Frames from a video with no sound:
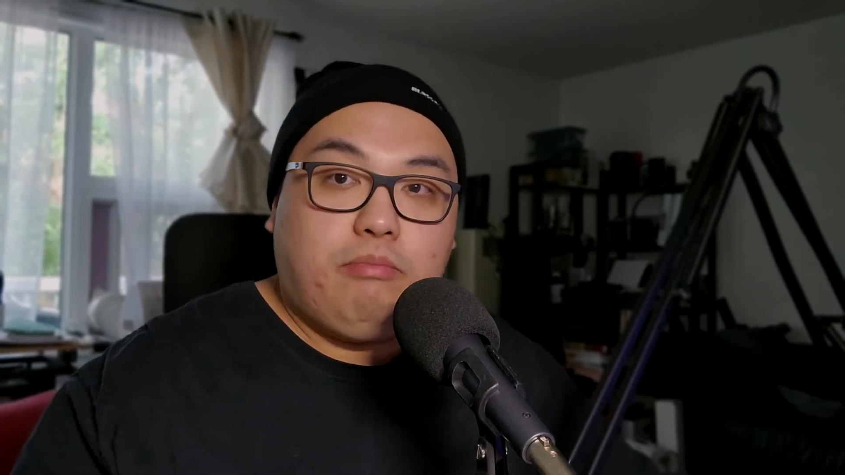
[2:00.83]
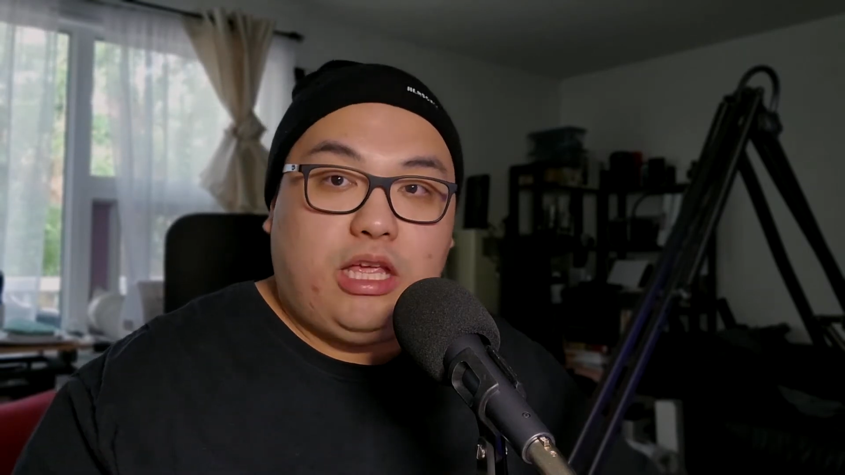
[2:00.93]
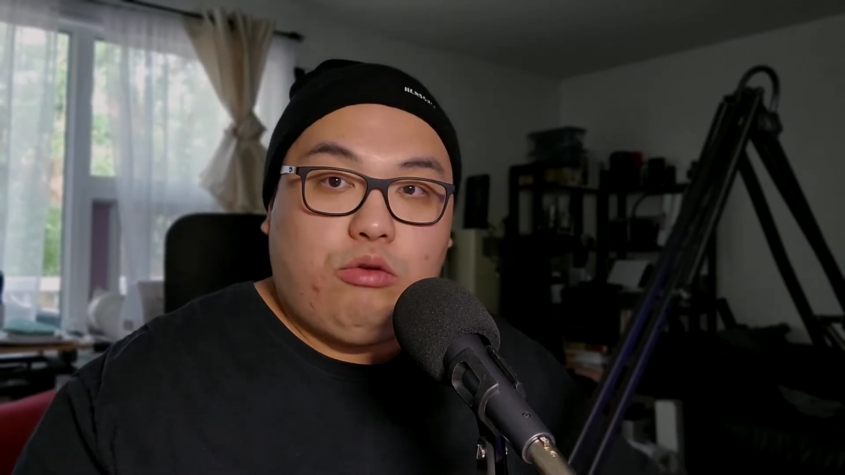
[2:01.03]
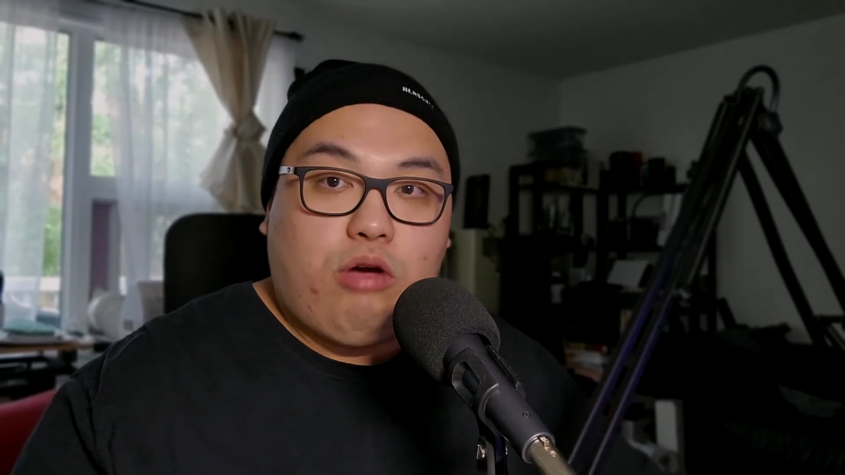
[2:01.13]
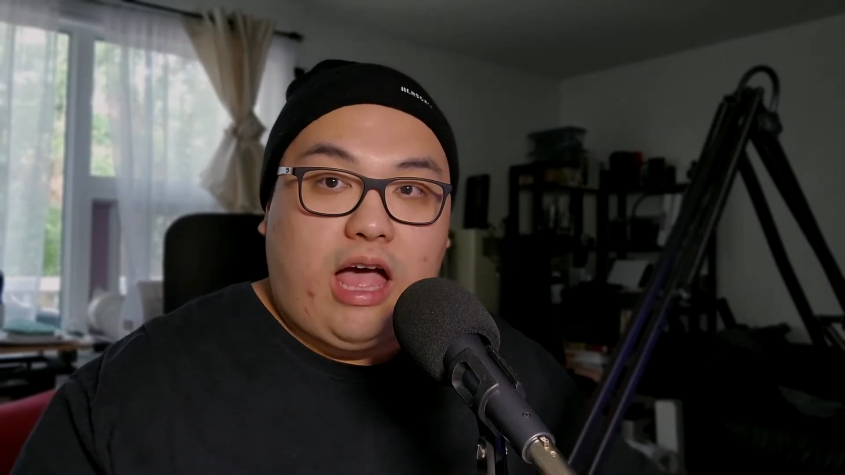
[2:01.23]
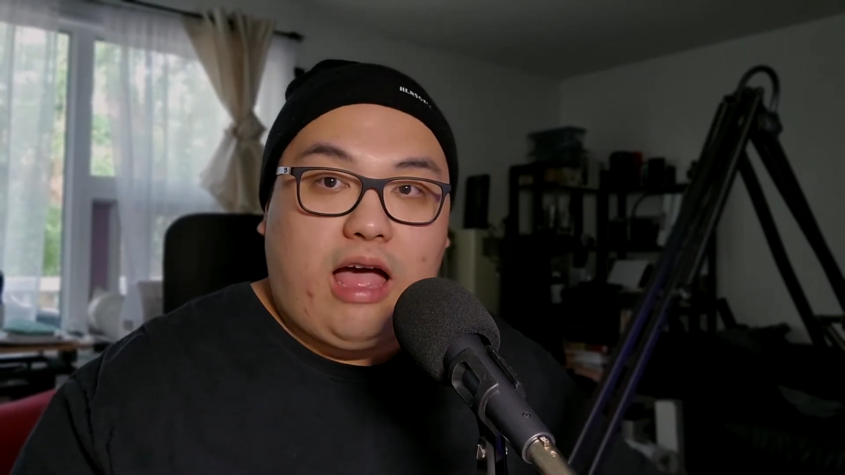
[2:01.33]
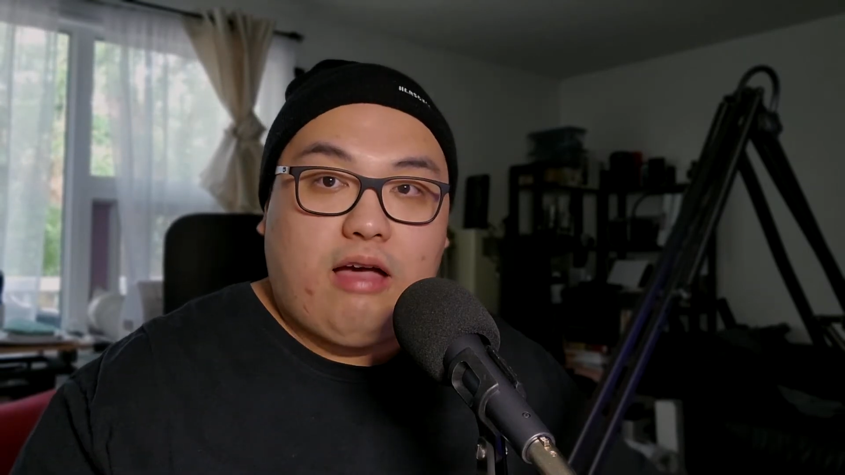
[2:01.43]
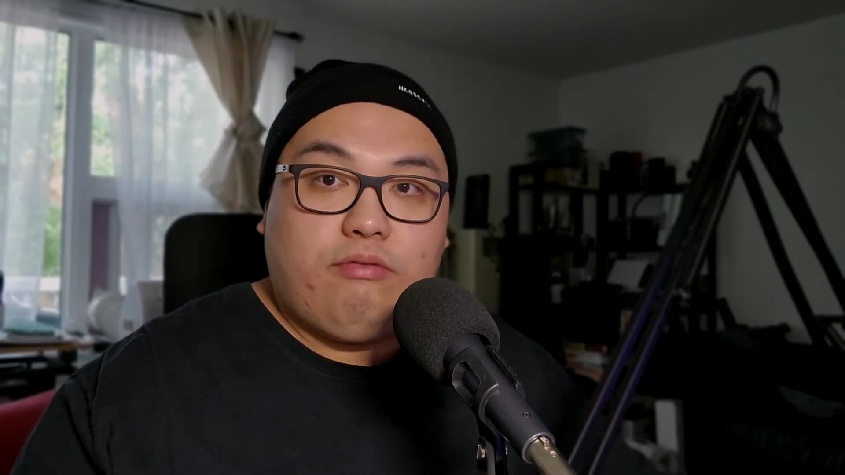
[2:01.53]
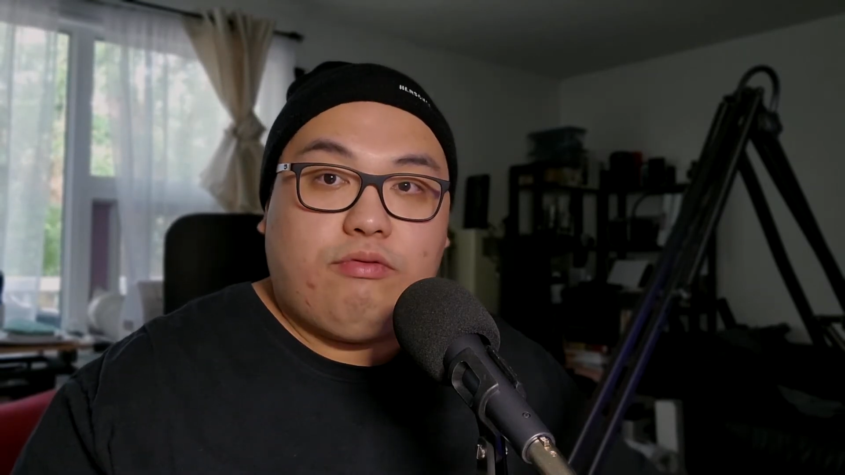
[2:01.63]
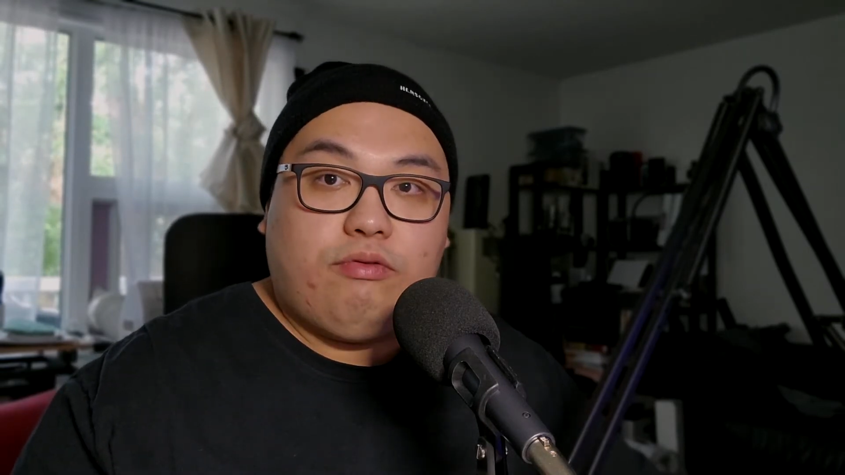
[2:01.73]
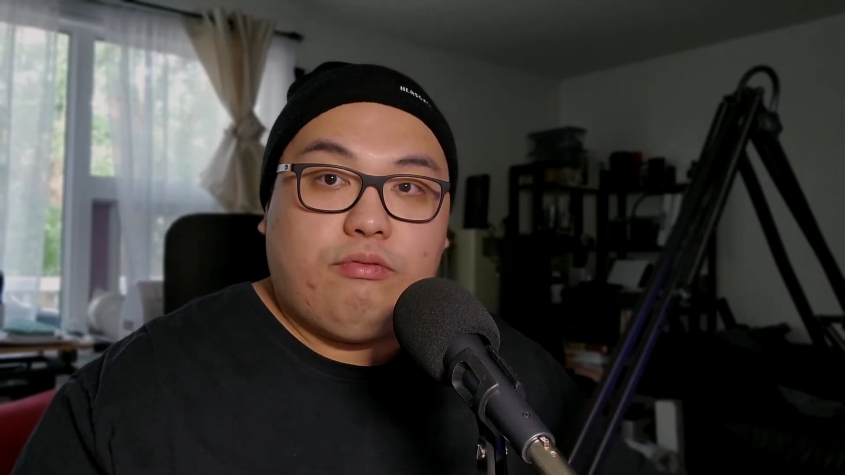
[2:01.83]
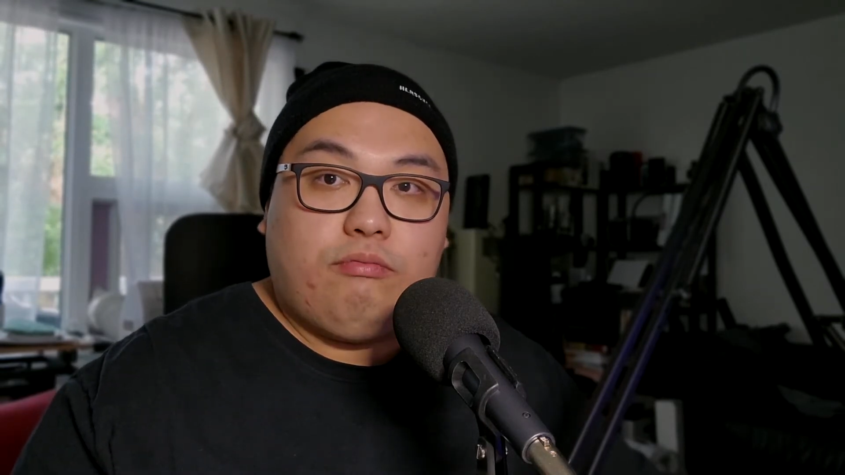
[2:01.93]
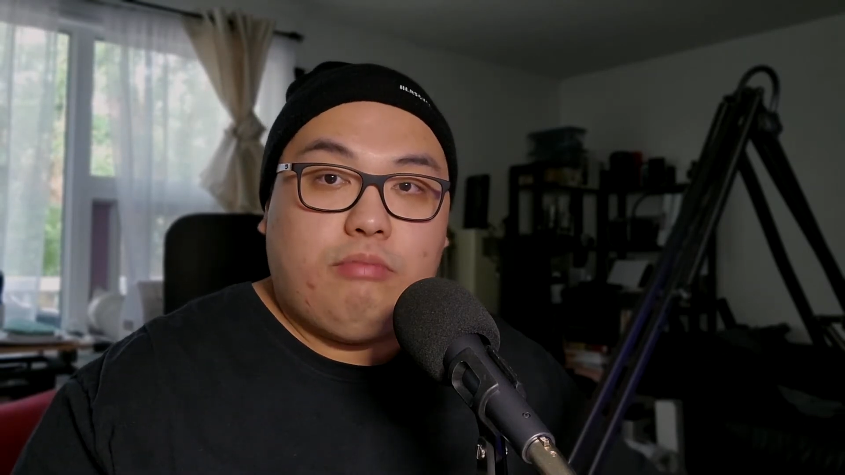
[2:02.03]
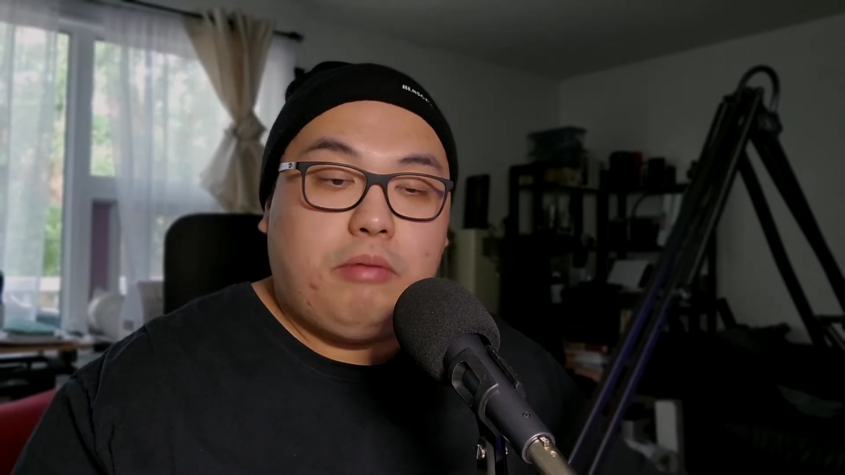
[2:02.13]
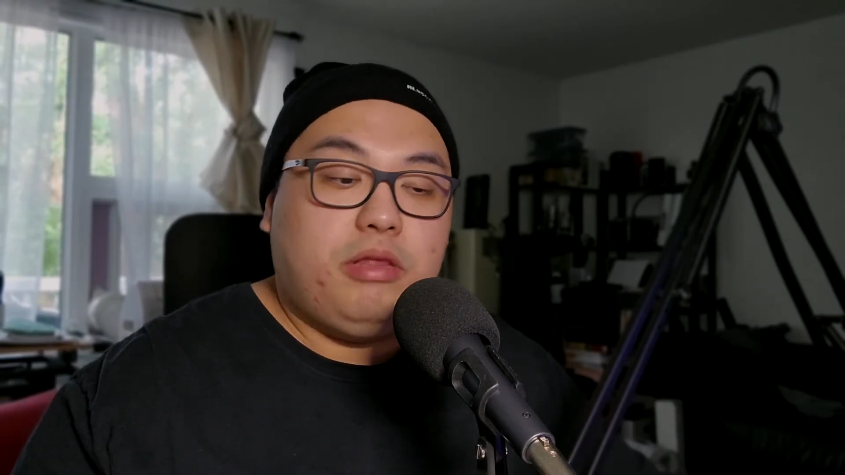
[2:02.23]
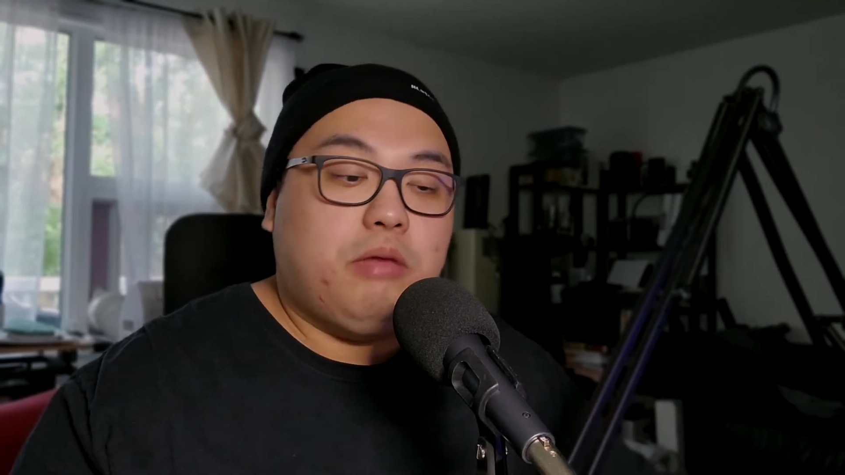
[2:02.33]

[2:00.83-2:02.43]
that you have, maybe the